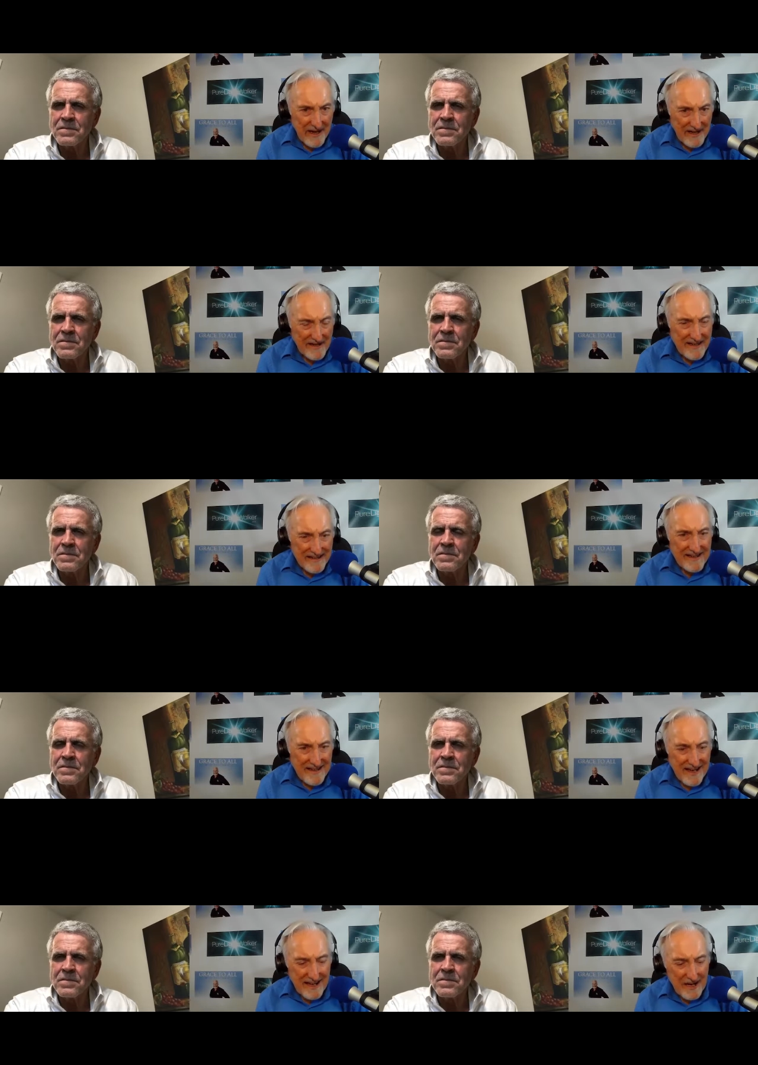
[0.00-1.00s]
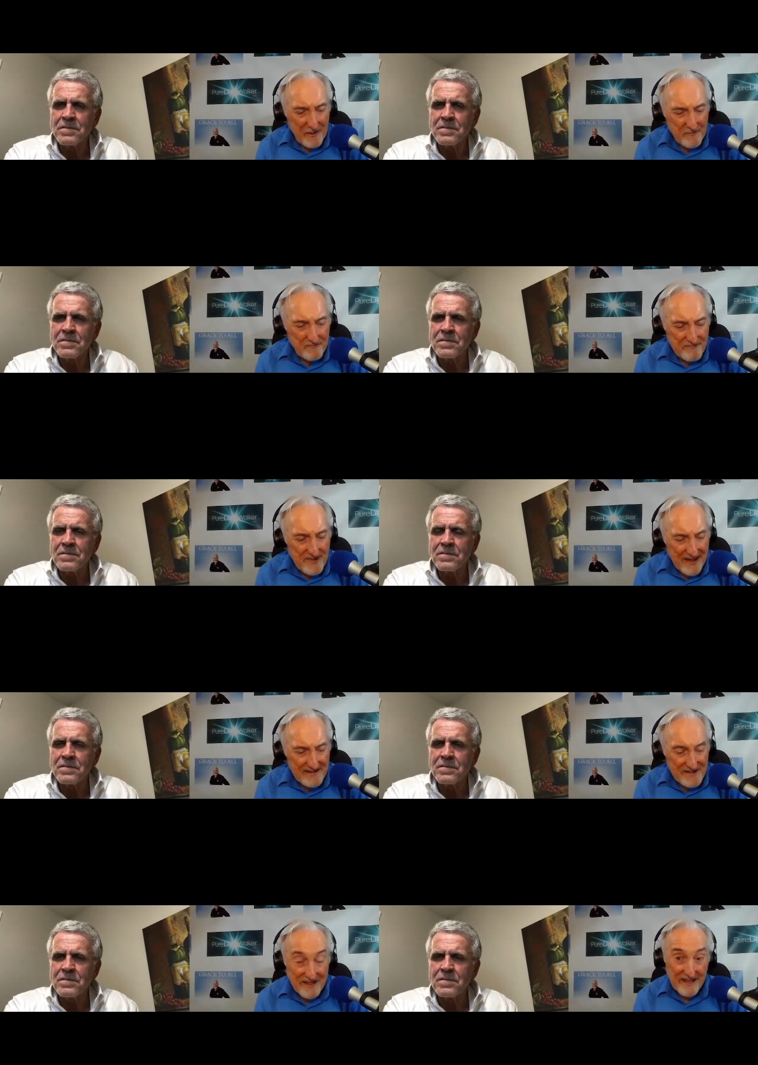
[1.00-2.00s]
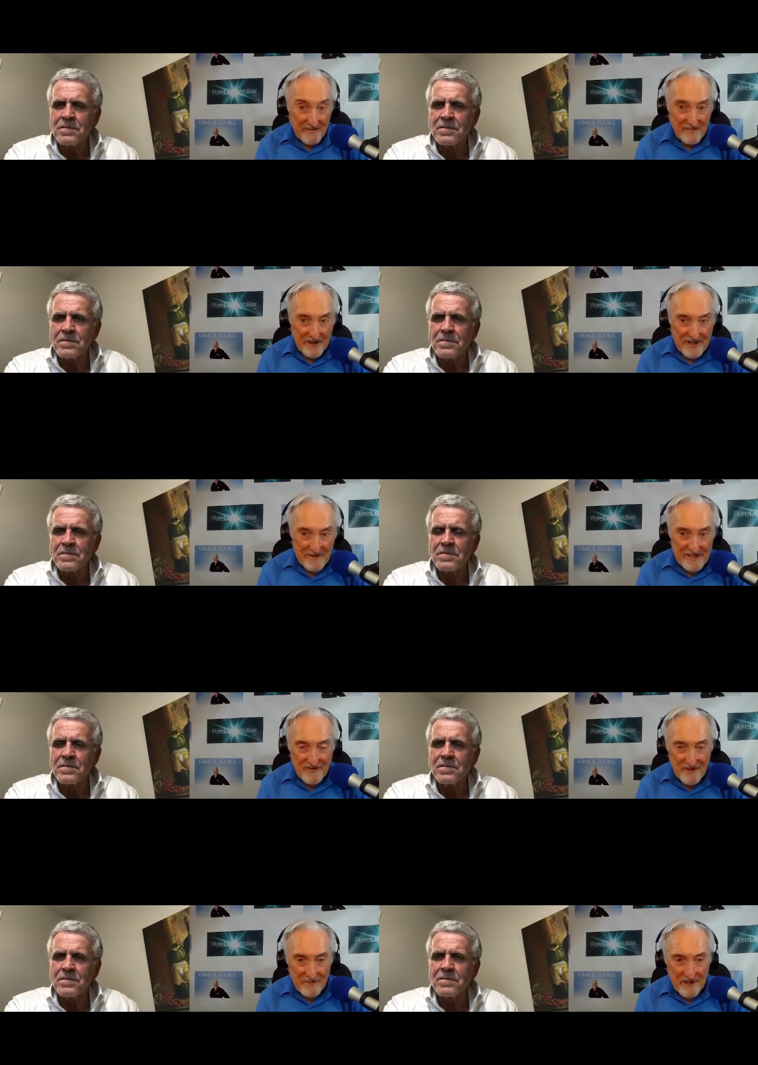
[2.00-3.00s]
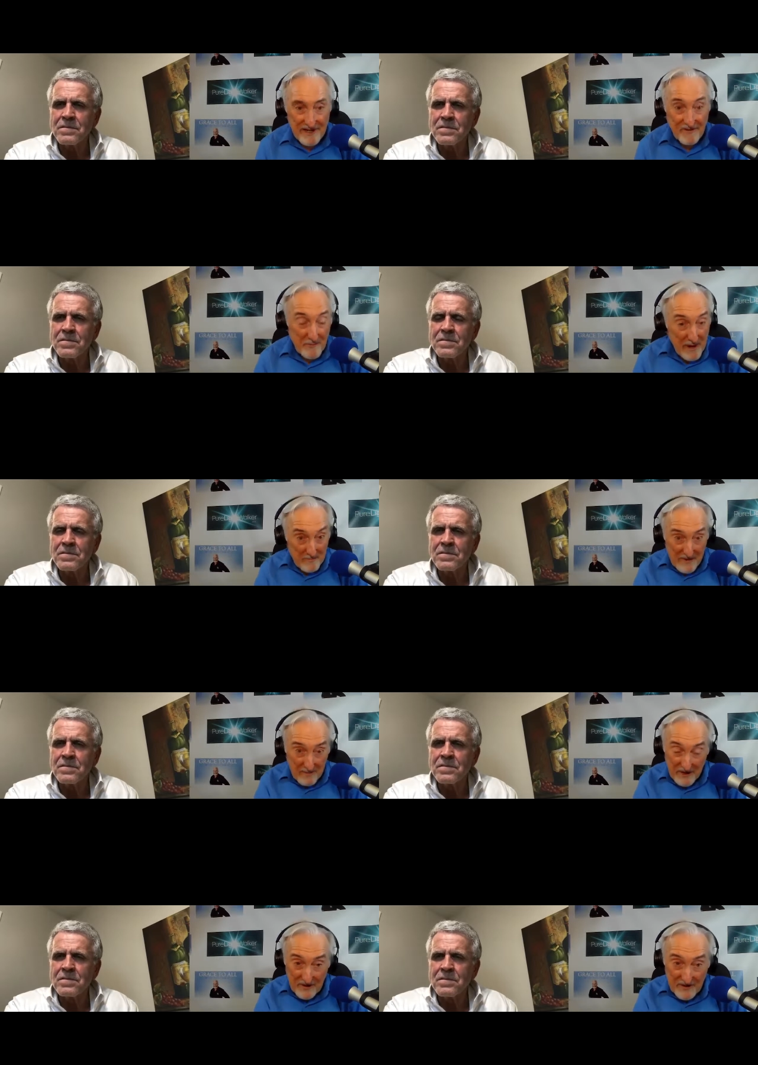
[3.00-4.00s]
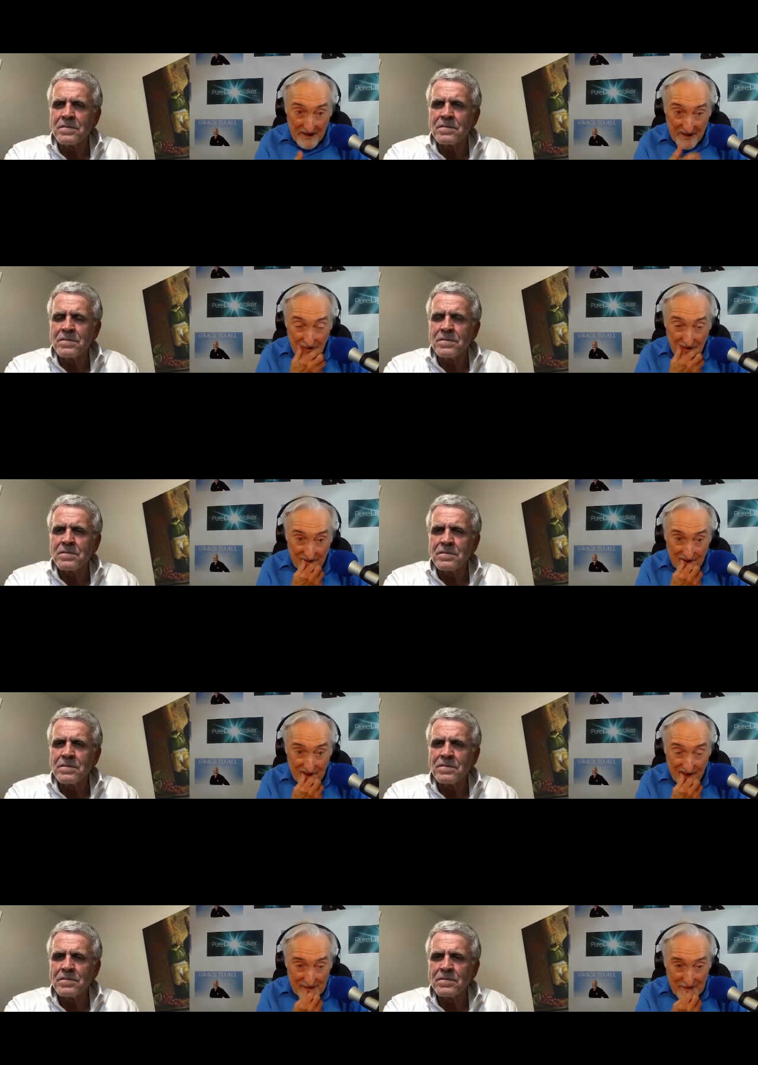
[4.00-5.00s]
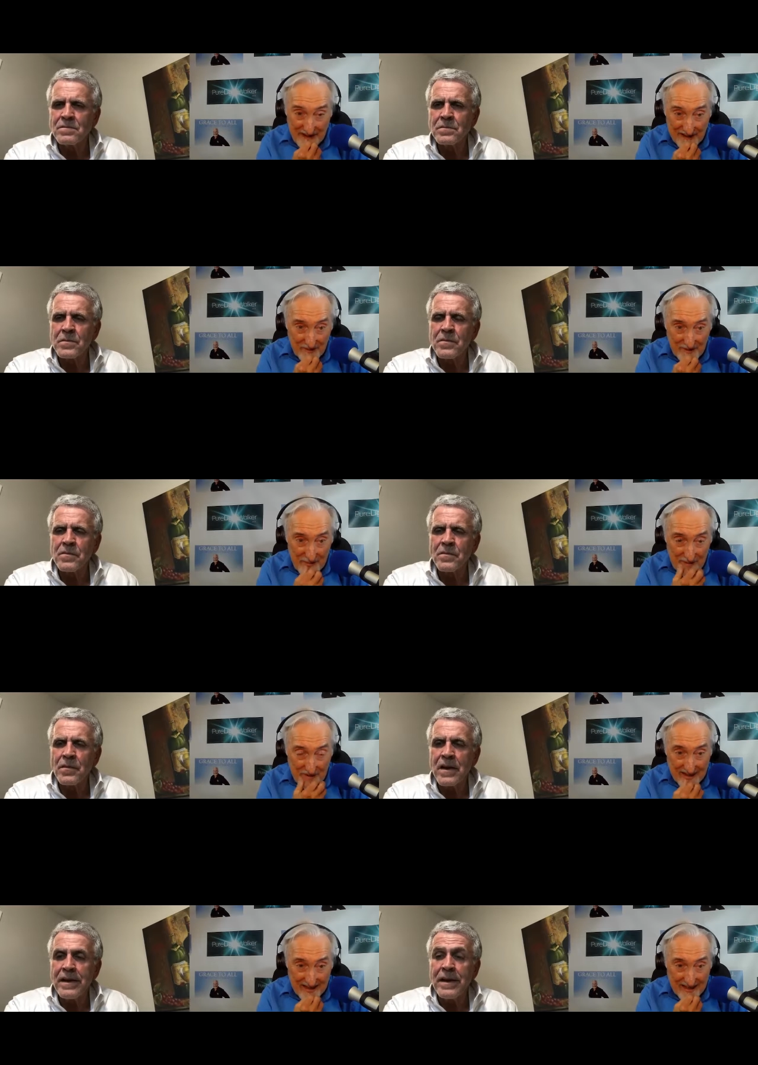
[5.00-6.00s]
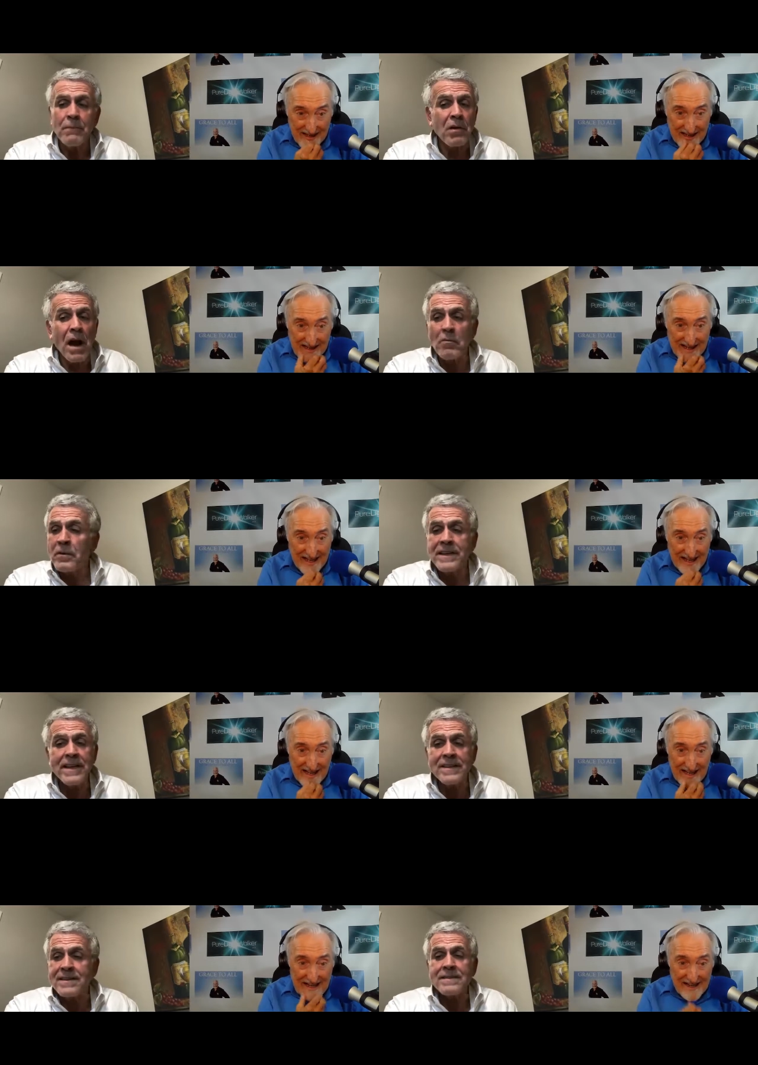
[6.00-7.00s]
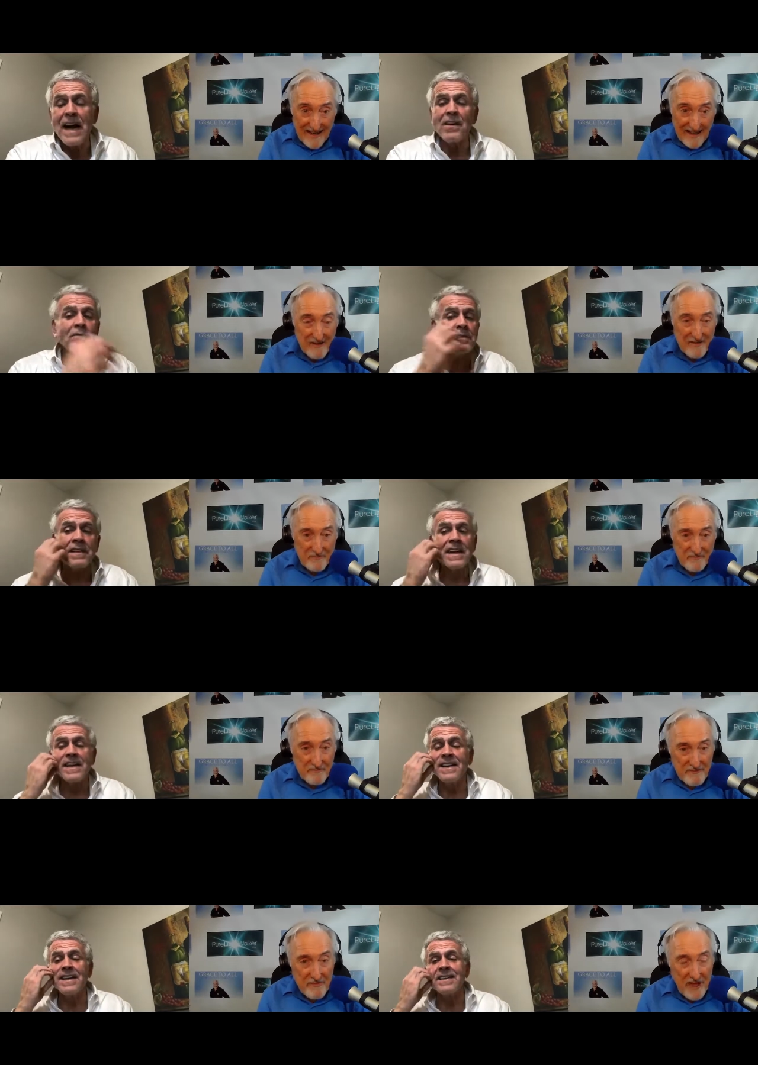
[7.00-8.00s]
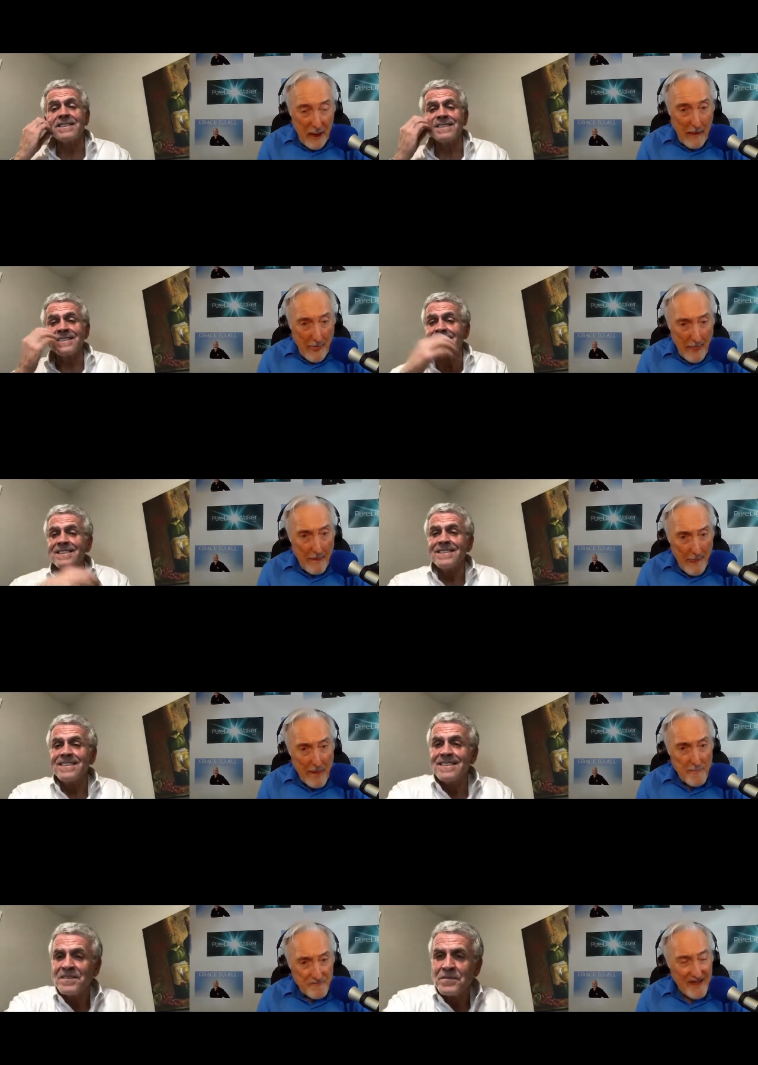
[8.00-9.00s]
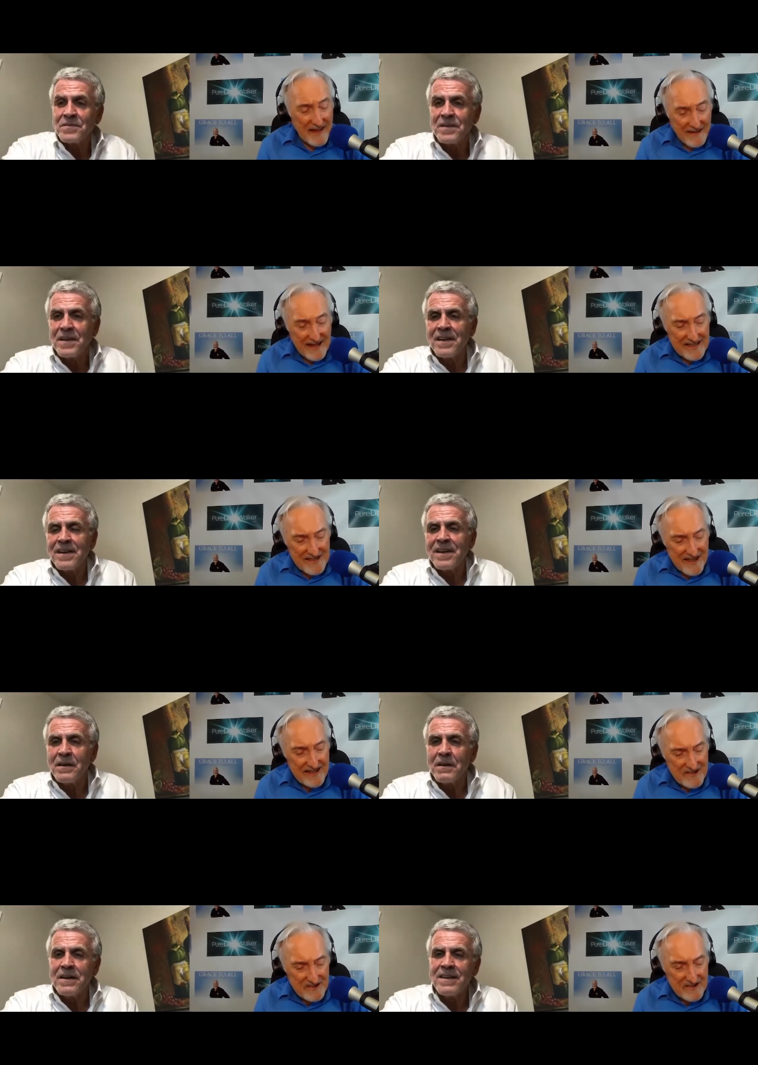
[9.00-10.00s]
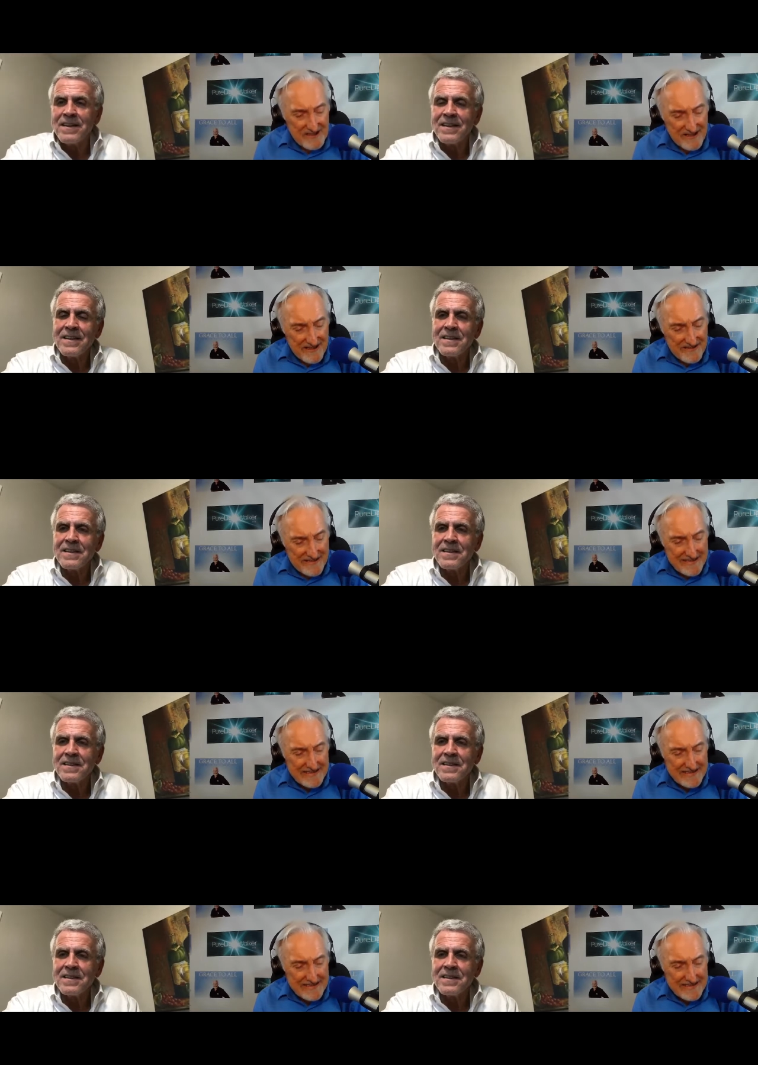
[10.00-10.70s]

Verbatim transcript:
Speaker 1: about um, seeking forgiveness from the devil. Maybe, maybe you did in one of your talks, but I
Speaker 2: don't remember that. Probably didn't. I don't think I did.
Speaker 1: Gosh, that is just. Uh,